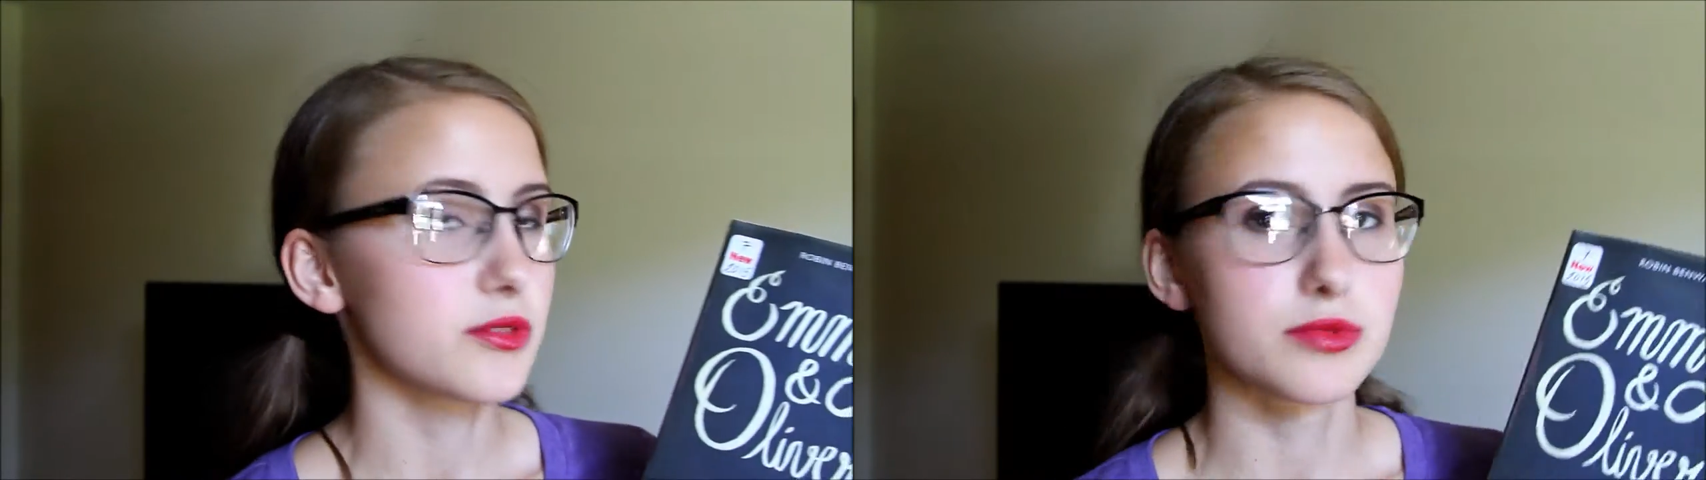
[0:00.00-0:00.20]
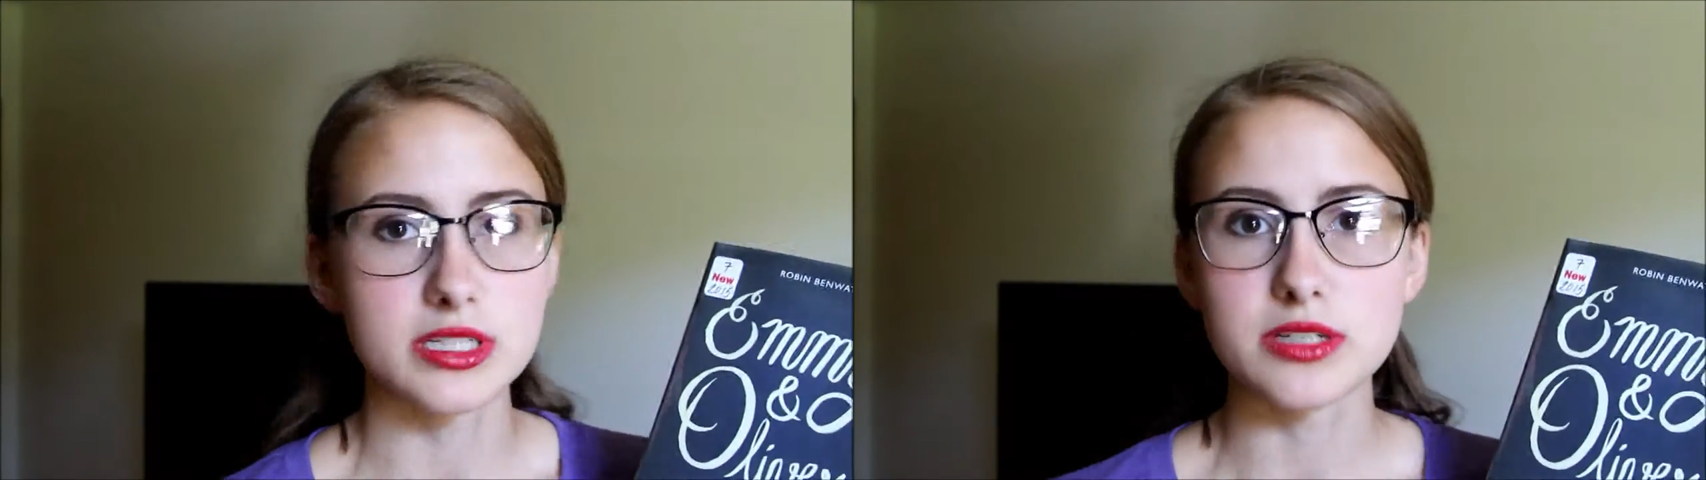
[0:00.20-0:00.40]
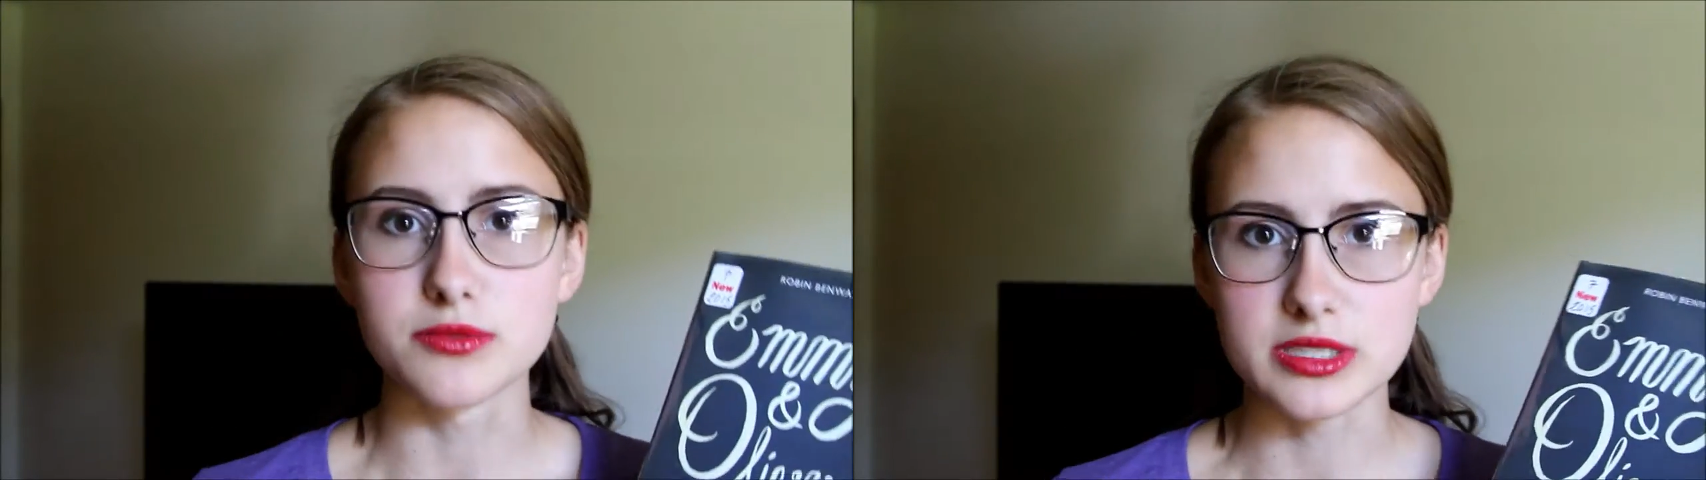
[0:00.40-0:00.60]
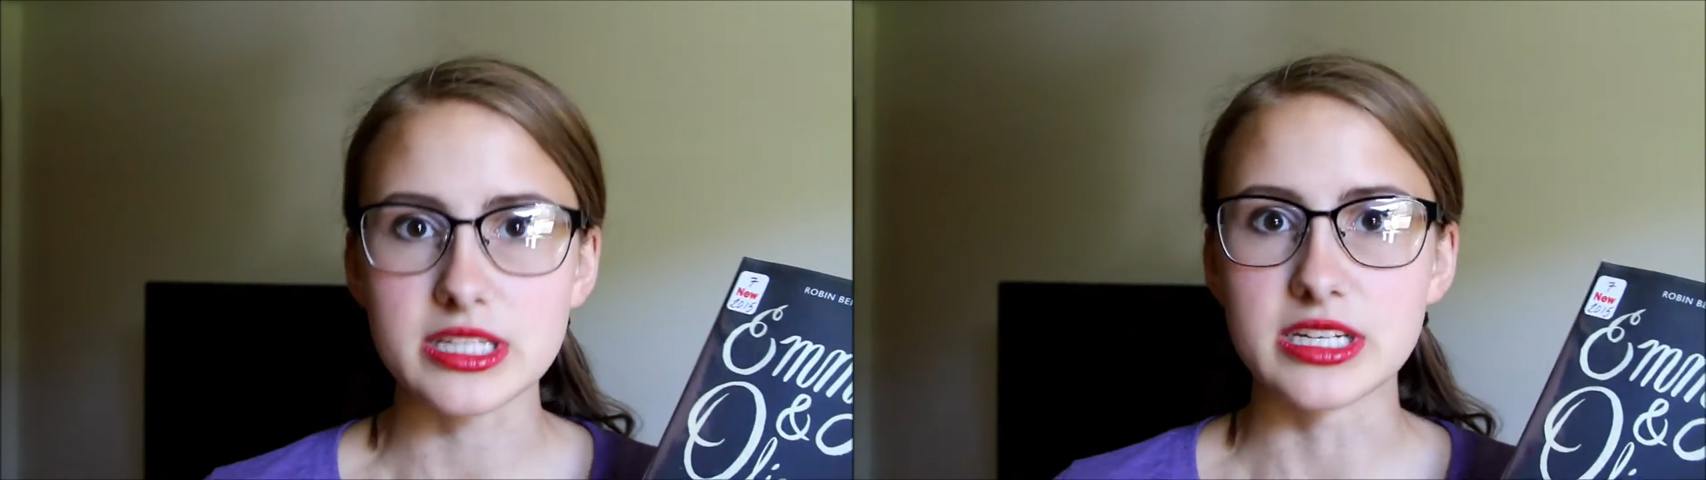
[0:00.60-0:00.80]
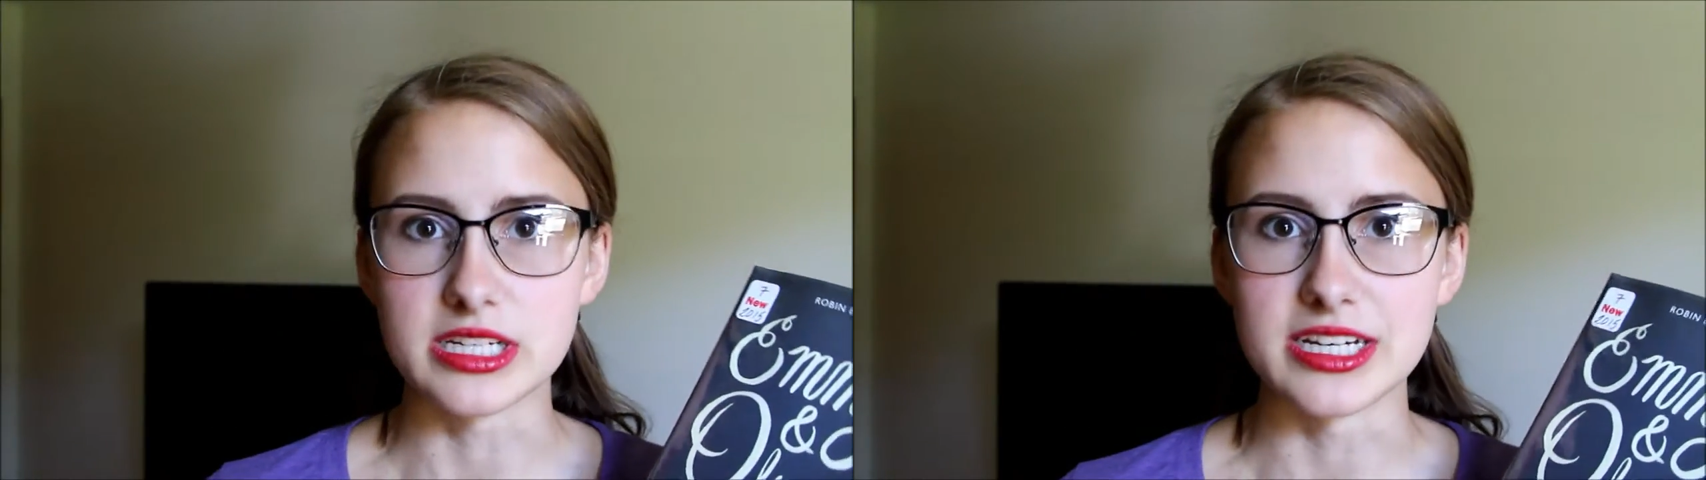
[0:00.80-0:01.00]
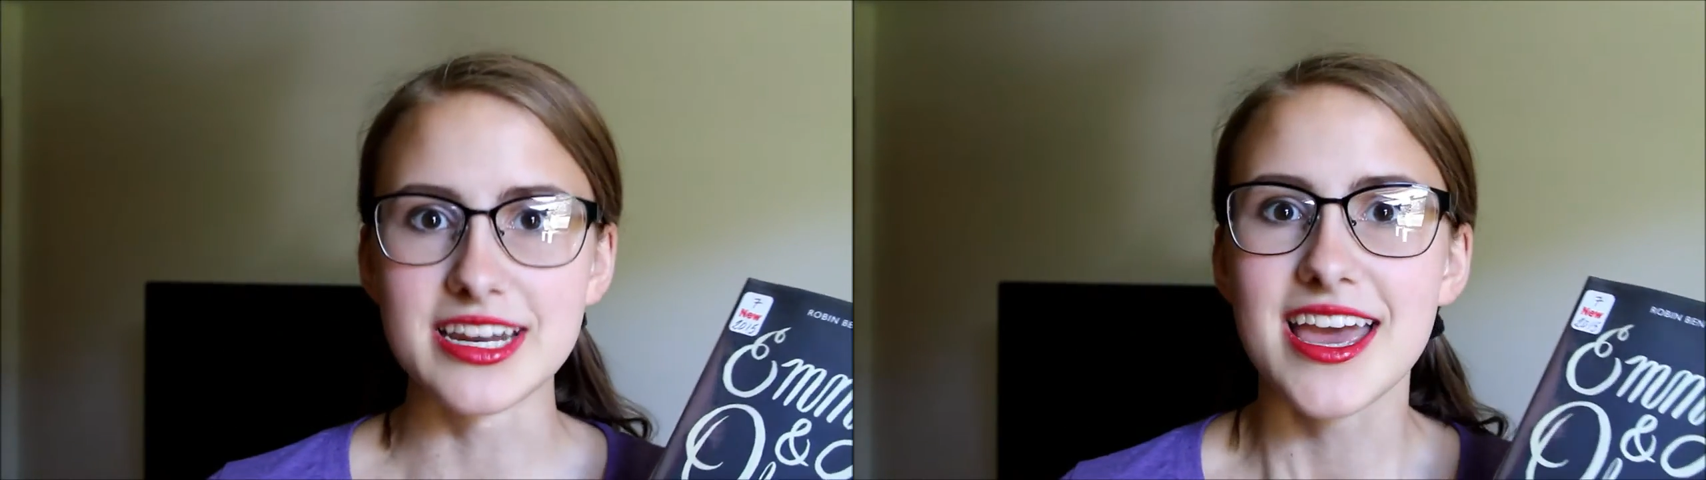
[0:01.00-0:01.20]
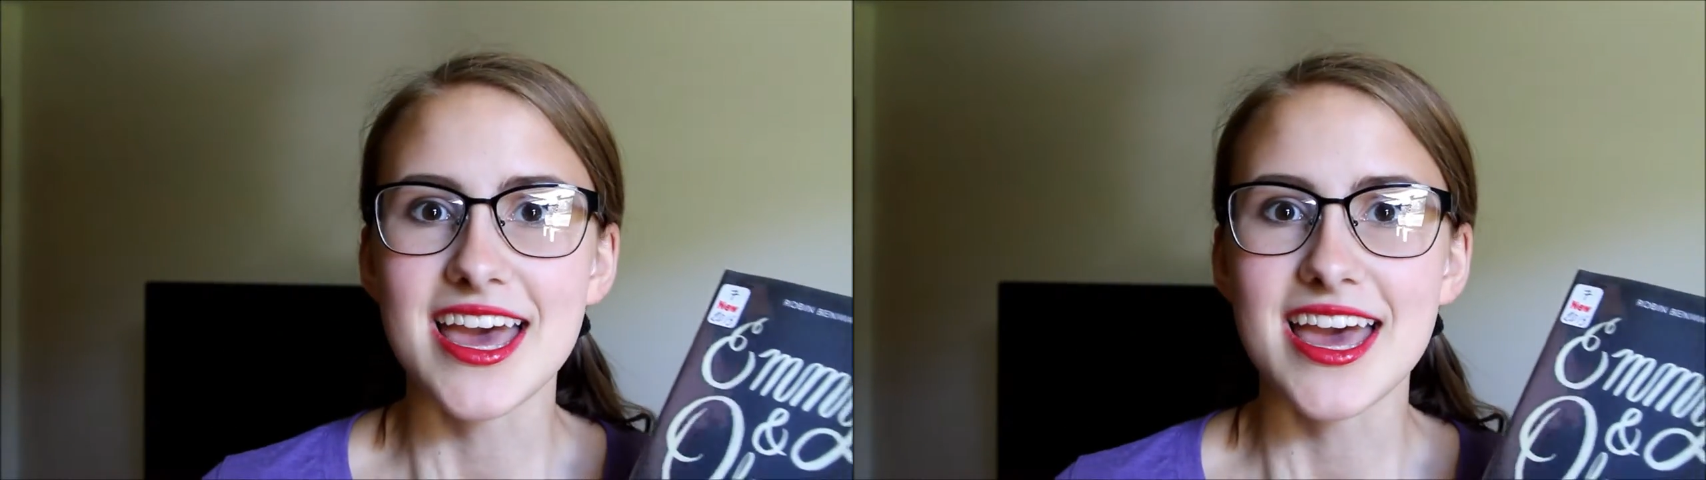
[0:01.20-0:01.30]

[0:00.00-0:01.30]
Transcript: really, really good,